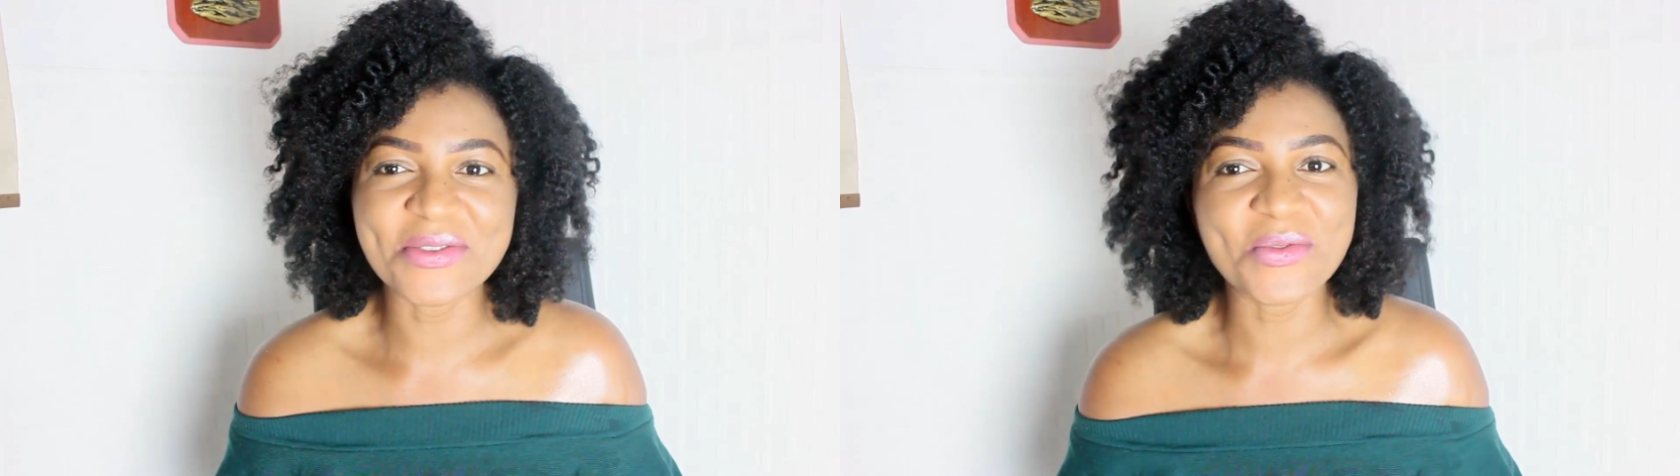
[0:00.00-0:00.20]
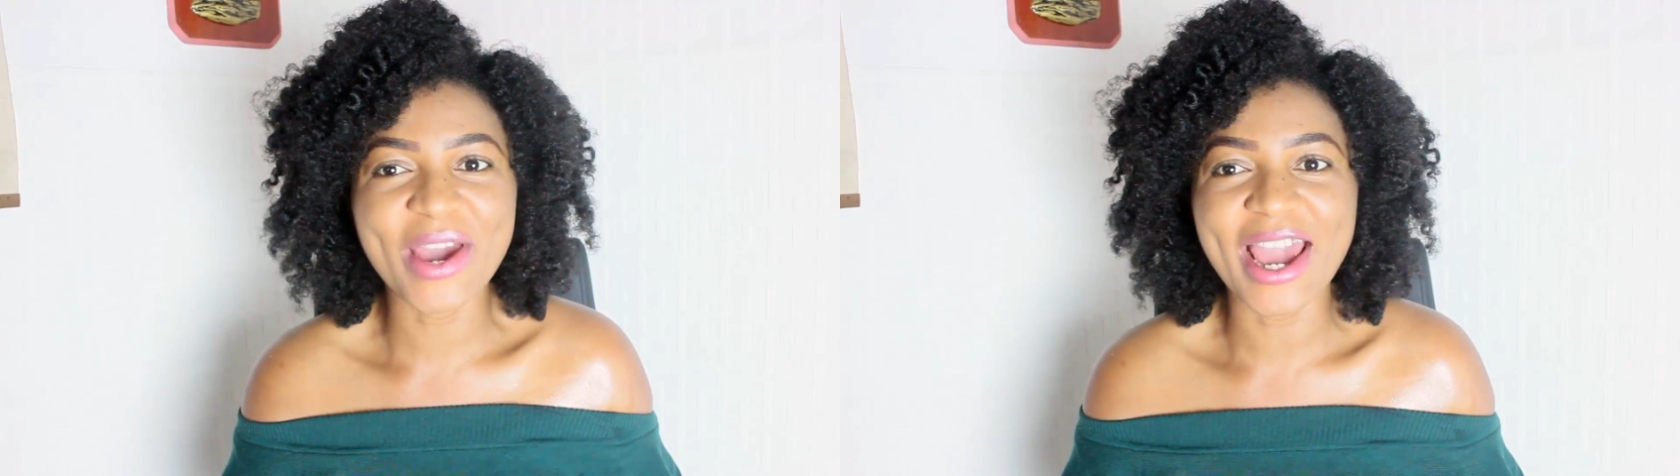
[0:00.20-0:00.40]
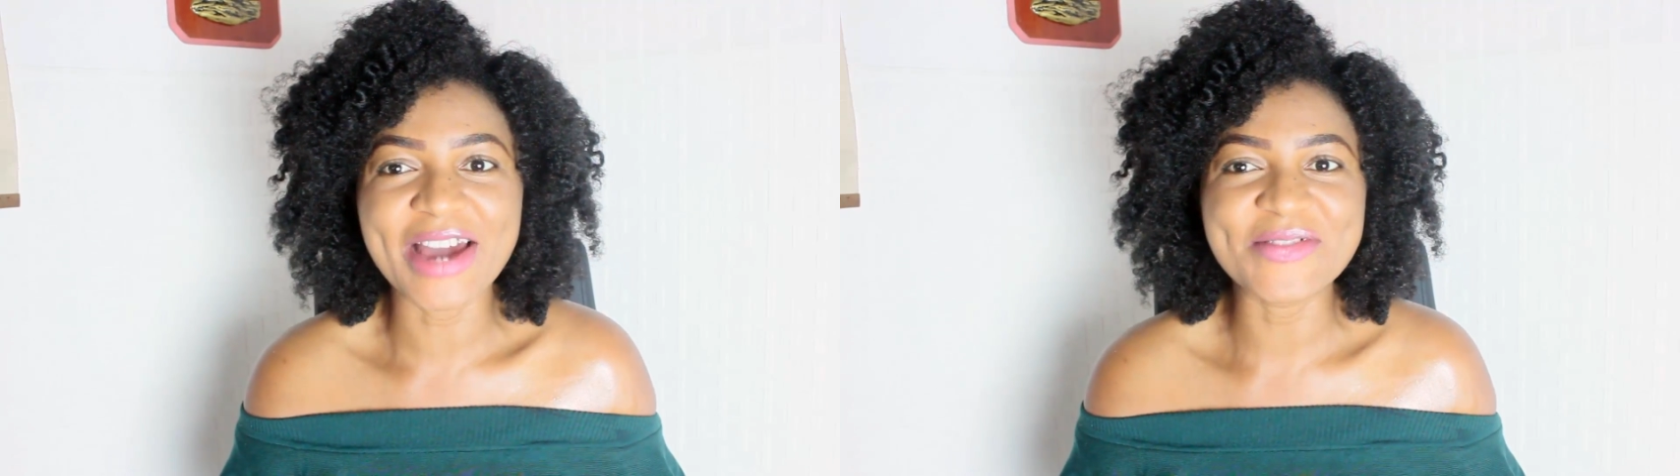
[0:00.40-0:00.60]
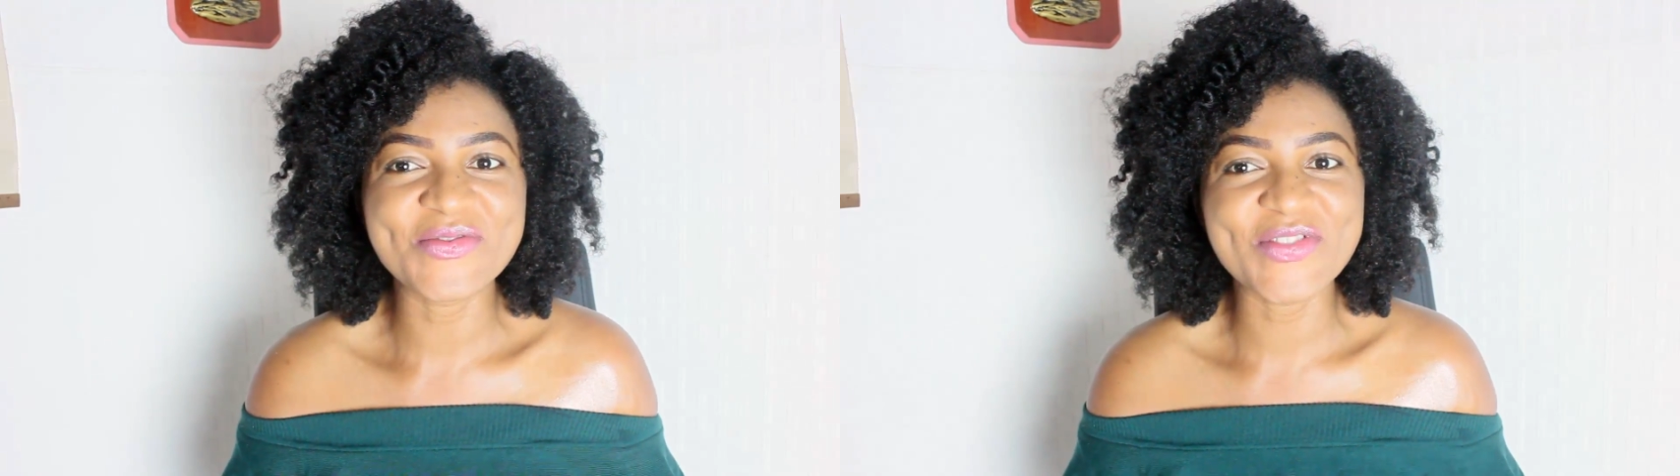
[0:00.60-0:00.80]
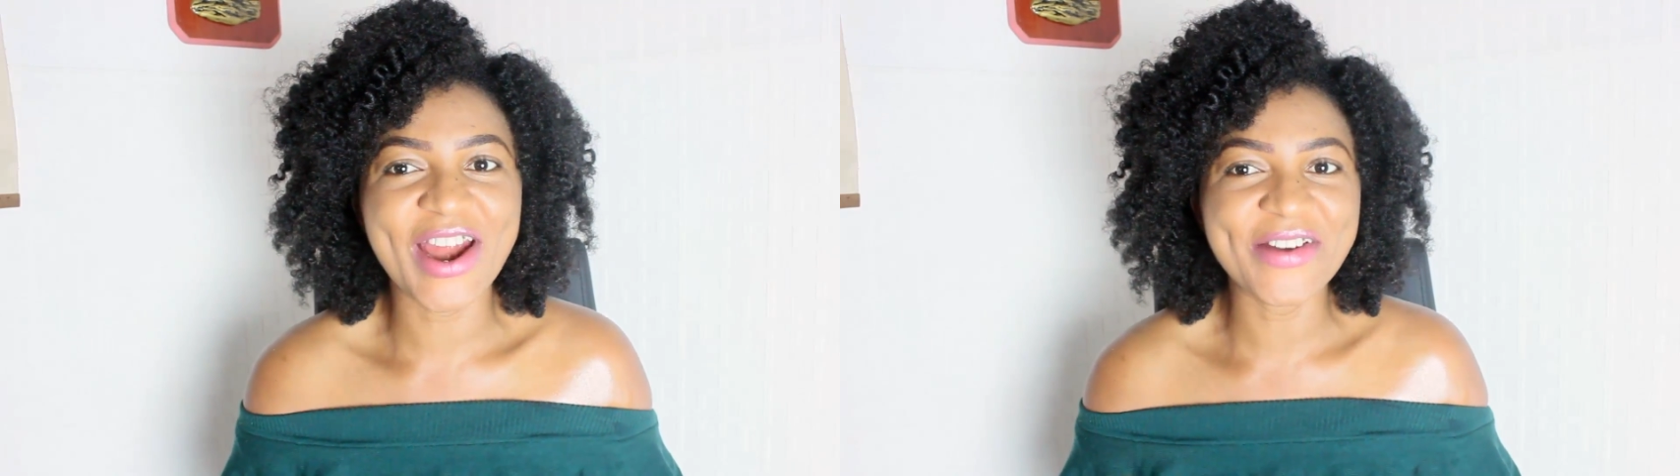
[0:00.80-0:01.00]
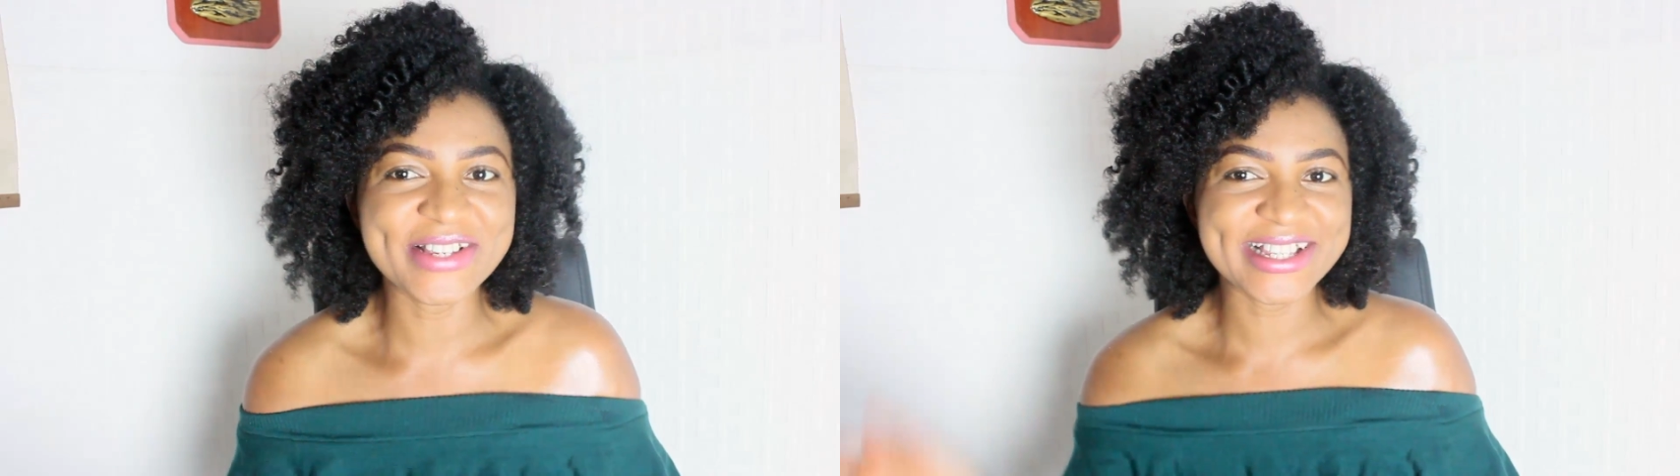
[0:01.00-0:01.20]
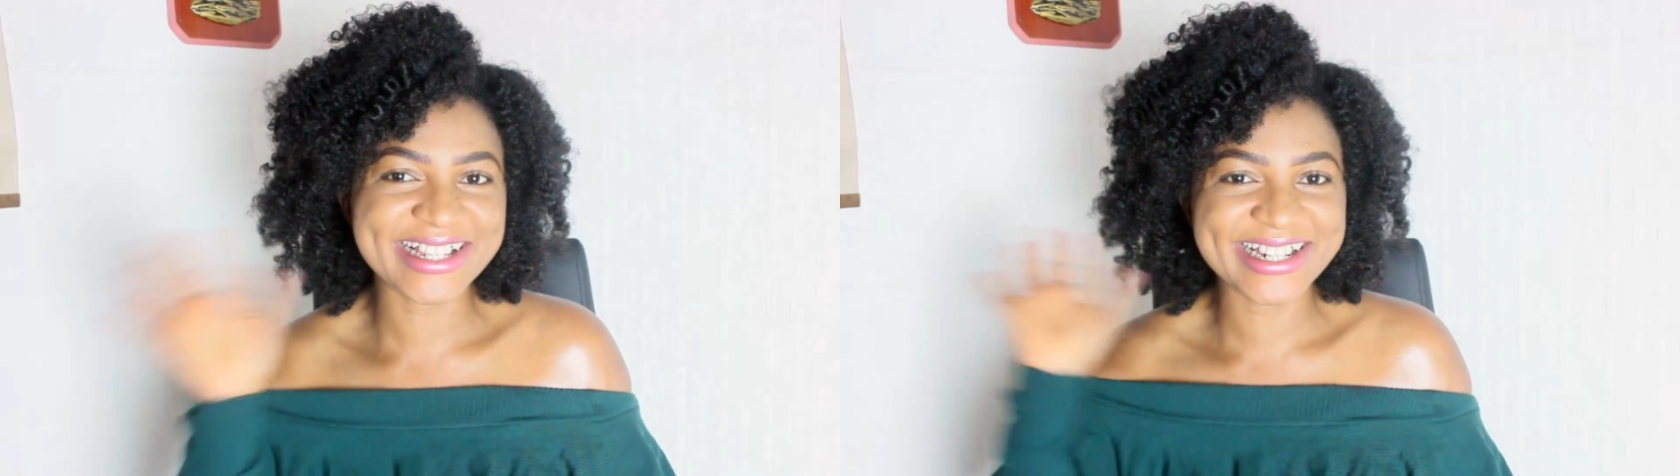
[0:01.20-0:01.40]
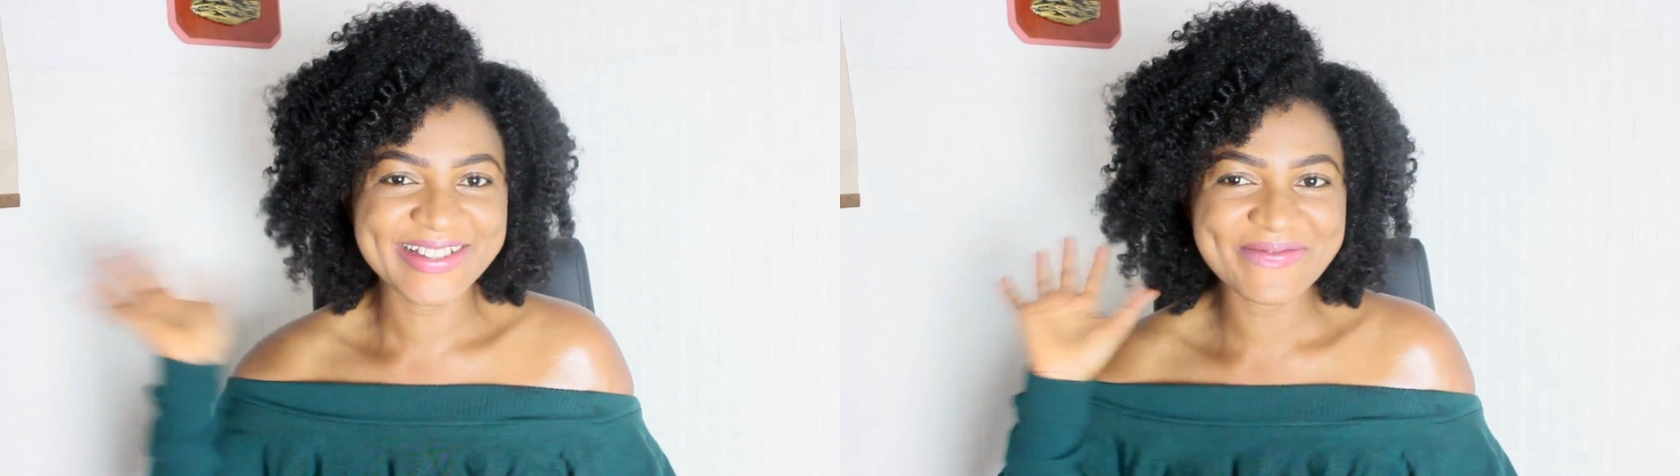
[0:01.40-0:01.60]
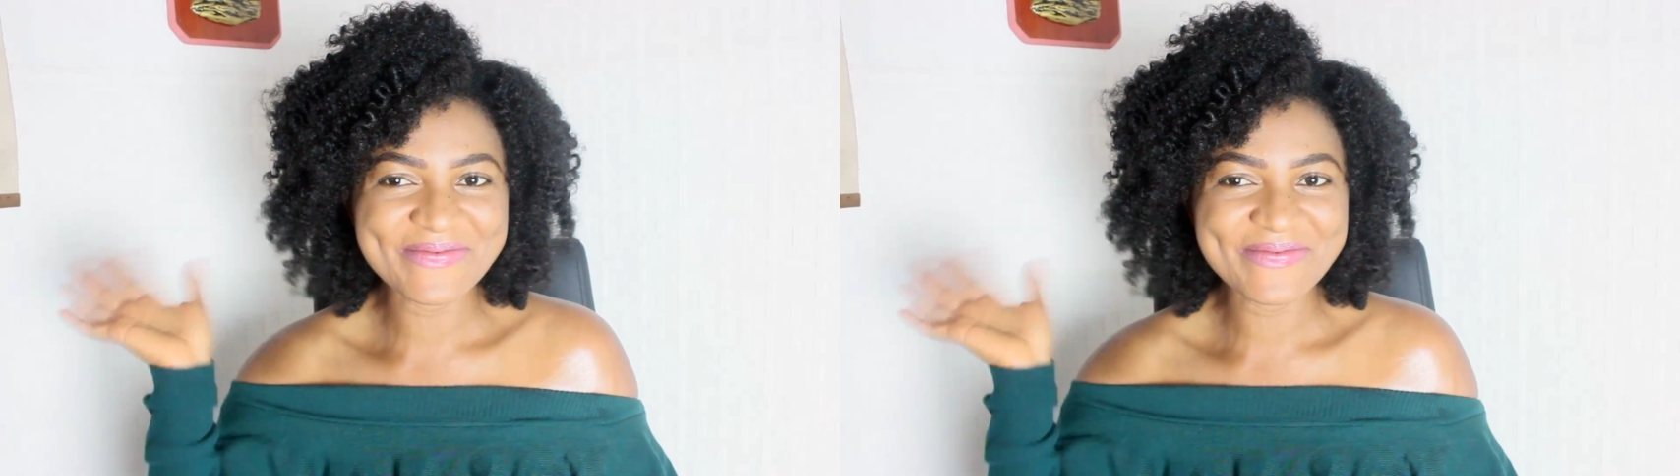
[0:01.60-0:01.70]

away and very soon.